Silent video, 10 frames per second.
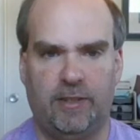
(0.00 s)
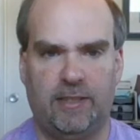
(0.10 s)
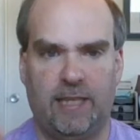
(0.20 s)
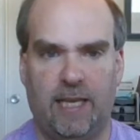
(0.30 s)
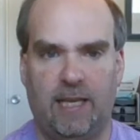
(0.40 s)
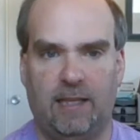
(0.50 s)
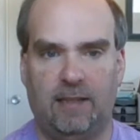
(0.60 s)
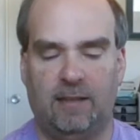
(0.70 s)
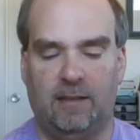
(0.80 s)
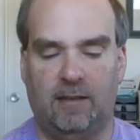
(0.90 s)

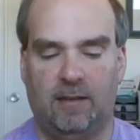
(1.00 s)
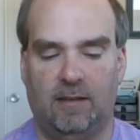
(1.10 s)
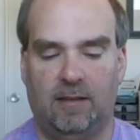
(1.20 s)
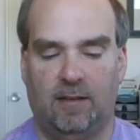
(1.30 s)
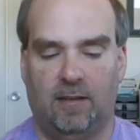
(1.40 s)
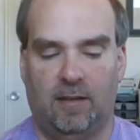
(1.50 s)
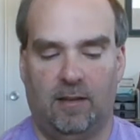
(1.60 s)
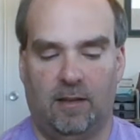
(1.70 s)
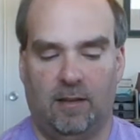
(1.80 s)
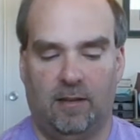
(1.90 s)

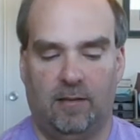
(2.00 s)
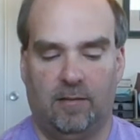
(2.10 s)
(no one is talking)